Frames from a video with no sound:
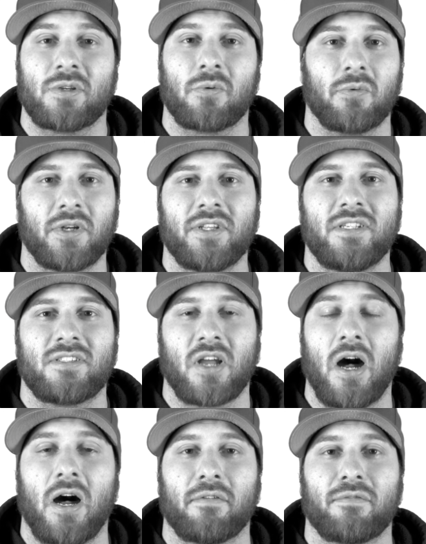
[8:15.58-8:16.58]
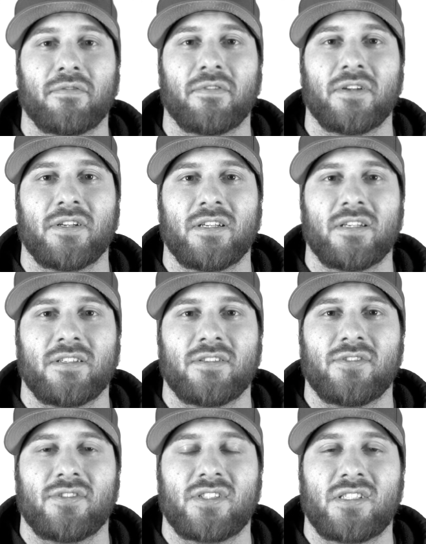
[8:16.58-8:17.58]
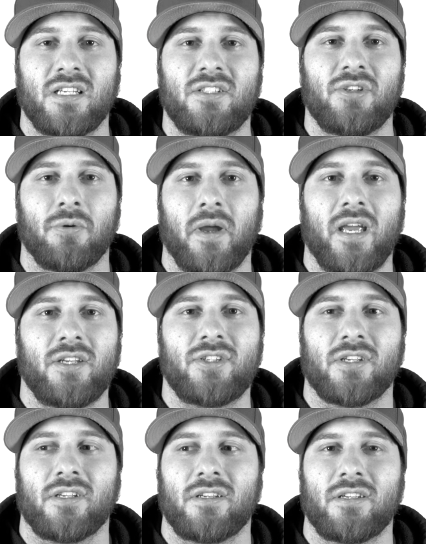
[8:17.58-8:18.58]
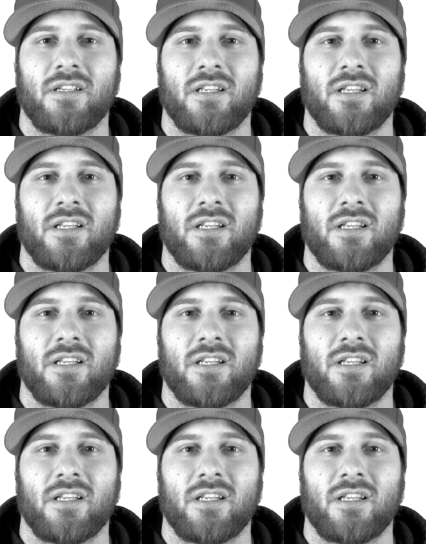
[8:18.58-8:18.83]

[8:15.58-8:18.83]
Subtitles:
a really tough situation.